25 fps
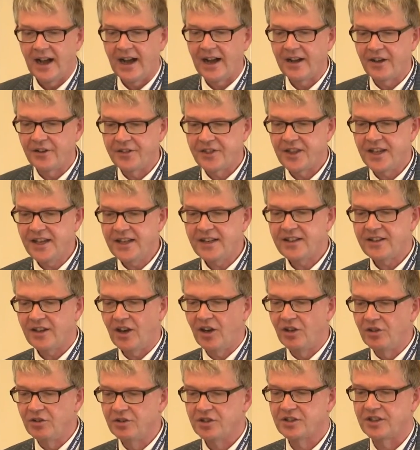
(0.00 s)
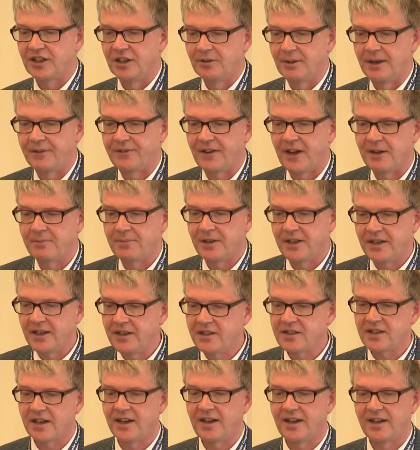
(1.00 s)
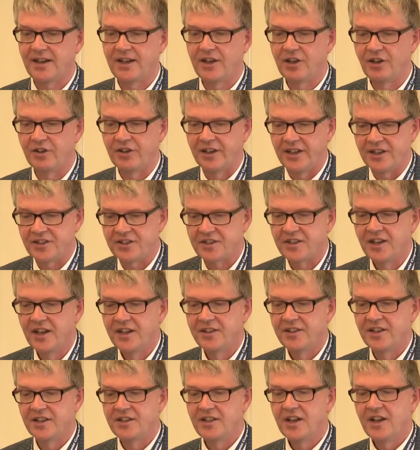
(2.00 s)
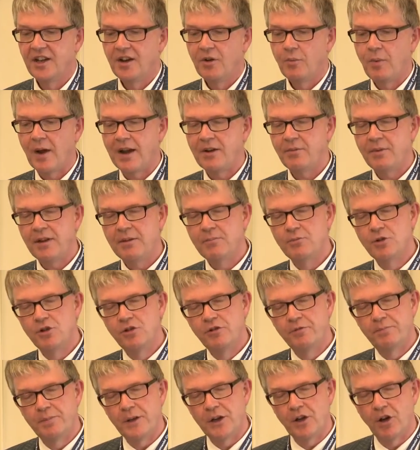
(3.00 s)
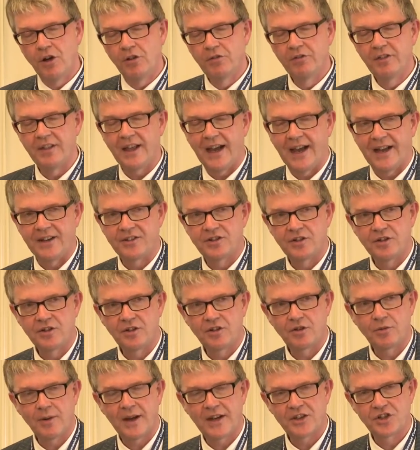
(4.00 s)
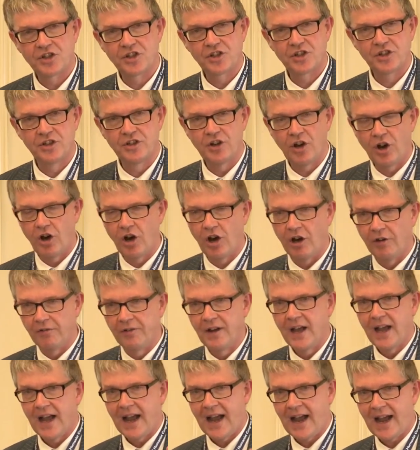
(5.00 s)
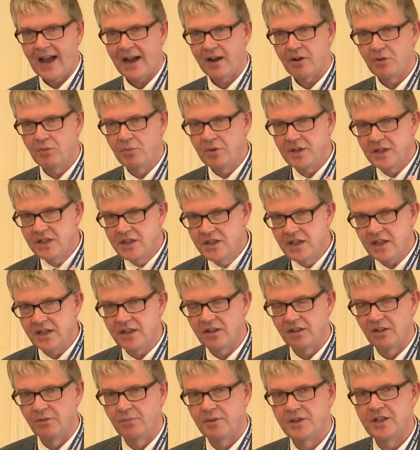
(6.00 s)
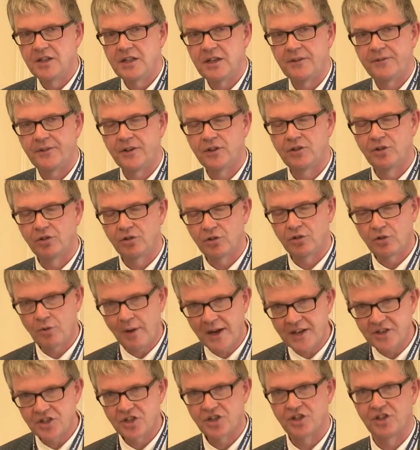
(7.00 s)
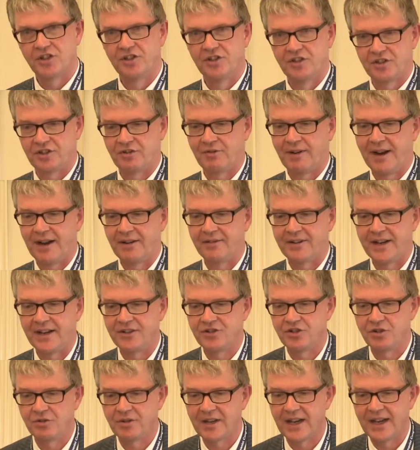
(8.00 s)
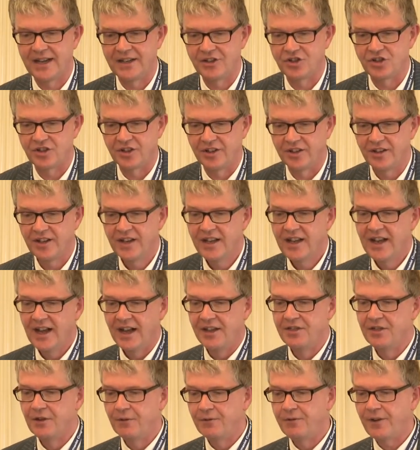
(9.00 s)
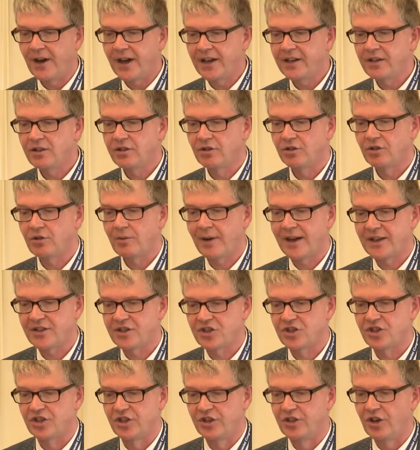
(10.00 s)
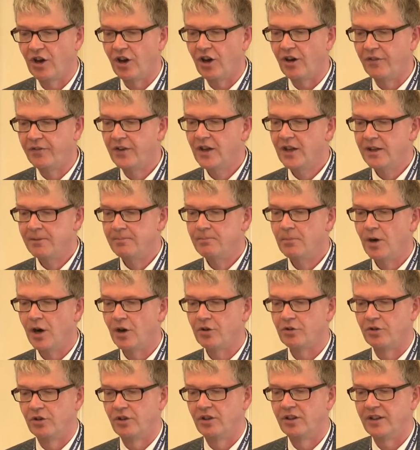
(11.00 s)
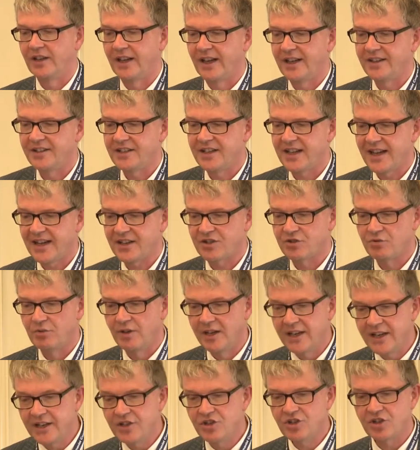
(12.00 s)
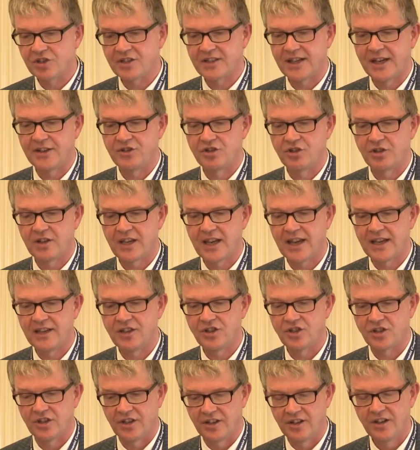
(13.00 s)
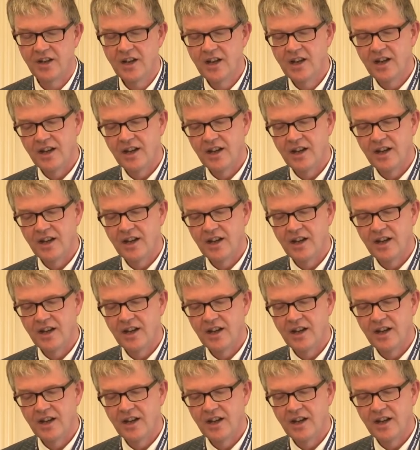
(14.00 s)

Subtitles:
I think also, if I'm being entirely honest, that when we move beyond that to the question of how we deal with the difficult questions around education and the vital question of moral and, yes, religious education,